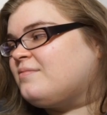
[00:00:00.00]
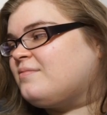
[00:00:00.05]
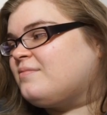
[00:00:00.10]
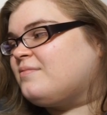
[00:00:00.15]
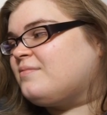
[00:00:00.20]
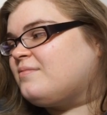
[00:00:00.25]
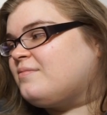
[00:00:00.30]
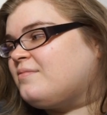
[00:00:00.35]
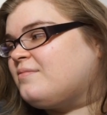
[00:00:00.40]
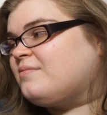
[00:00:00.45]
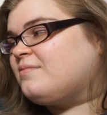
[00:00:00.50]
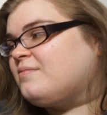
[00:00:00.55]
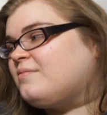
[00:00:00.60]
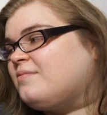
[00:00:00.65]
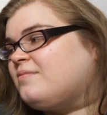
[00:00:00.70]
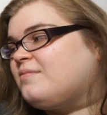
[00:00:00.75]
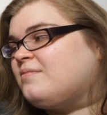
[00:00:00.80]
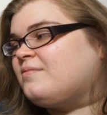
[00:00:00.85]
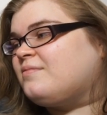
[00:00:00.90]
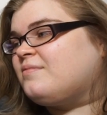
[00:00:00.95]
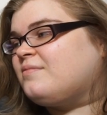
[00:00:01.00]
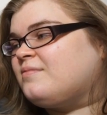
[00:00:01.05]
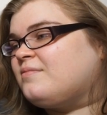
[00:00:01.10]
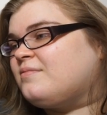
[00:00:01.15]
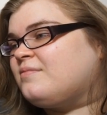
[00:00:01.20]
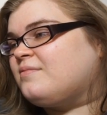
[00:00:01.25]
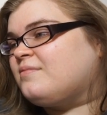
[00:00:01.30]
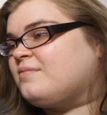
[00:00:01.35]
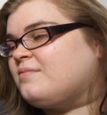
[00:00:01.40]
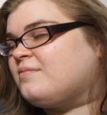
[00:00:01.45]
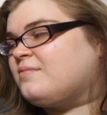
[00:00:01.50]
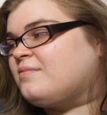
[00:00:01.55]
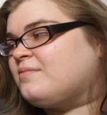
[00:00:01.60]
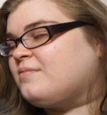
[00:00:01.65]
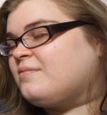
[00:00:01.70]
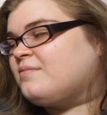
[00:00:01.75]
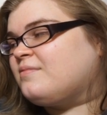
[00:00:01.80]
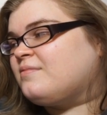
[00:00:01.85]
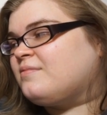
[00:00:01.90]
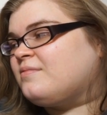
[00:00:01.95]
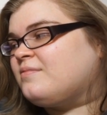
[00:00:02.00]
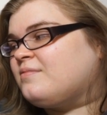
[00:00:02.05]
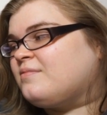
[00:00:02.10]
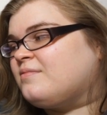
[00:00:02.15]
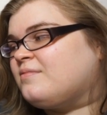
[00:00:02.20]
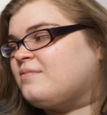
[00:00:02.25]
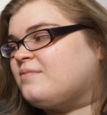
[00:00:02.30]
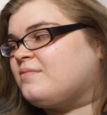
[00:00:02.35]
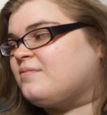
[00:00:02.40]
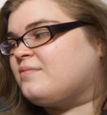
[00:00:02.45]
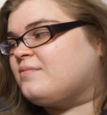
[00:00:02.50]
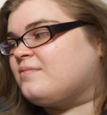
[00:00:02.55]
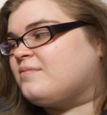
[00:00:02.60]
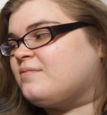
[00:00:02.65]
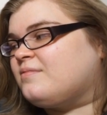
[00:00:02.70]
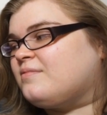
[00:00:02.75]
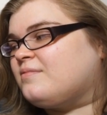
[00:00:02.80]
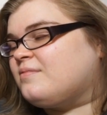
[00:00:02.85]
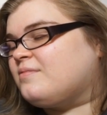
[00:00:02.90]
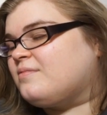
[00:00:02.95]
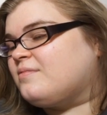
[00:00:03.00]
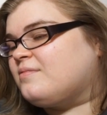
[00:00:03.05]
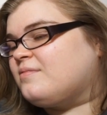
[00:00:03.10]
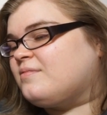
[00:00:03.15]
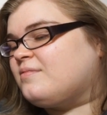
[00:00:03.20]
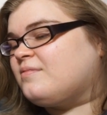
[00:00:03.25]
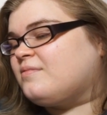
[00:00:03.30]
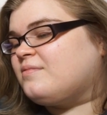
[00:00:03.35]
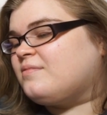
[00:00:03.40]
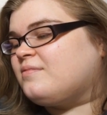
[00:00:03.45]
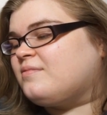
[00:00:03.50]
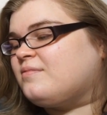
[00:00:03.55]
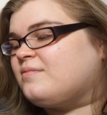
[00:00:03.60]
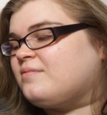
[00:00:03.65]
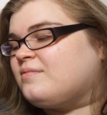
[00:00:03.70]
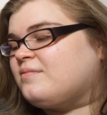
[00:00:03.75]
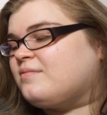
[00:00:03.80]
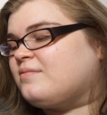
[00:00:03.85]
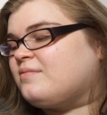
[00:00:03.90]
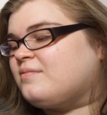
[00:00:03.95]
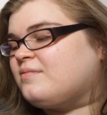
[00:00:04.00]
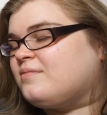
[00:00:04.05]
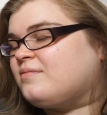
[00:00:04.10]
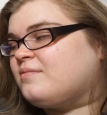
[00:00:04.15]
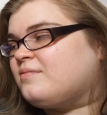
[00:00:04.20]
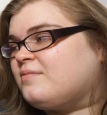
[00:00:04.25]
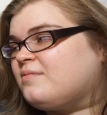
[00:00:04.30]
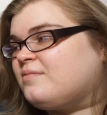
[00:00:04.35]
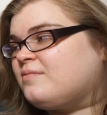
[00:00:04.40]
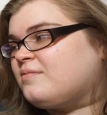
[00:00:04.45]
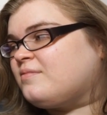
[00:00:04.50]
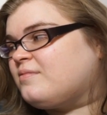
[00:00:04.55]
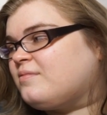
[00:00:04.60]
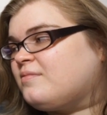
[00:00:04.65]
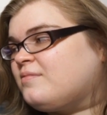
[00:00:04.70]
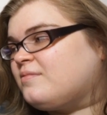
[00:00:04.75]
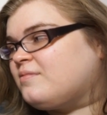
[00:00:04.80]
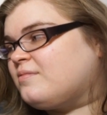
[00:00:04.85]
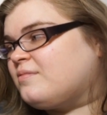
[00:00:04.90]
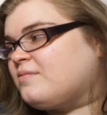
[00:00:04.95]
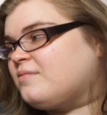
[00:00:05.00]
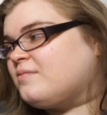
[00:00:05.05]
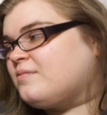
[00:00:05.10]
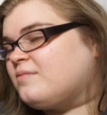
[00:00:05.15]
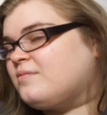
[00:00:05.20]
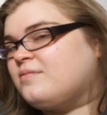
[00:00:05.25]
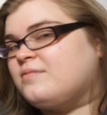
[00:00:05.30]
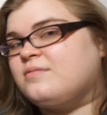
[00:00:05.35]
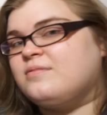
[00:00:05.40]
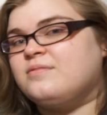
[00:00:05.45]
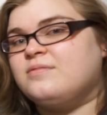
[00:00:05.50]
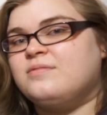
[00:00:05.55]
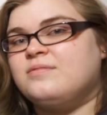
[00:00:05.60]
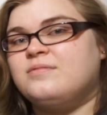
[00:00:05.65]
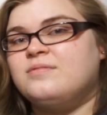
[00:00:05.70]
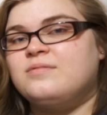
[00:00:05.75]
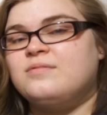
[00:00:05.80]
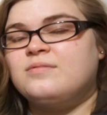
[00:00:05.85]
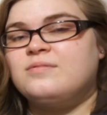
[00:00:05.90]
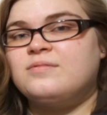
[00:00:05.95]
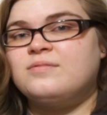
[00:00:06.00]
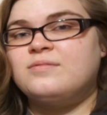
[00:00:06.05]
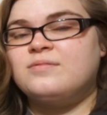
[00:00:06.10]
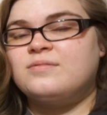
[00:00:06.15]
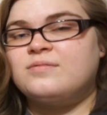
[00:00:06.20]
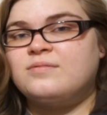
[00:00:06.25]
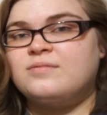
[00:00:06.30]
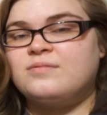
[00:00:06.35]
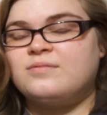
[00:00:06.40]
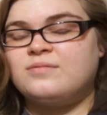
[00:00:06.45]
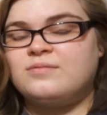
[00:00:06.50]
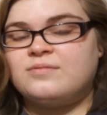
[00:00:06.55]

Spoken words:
This person isn't speaking.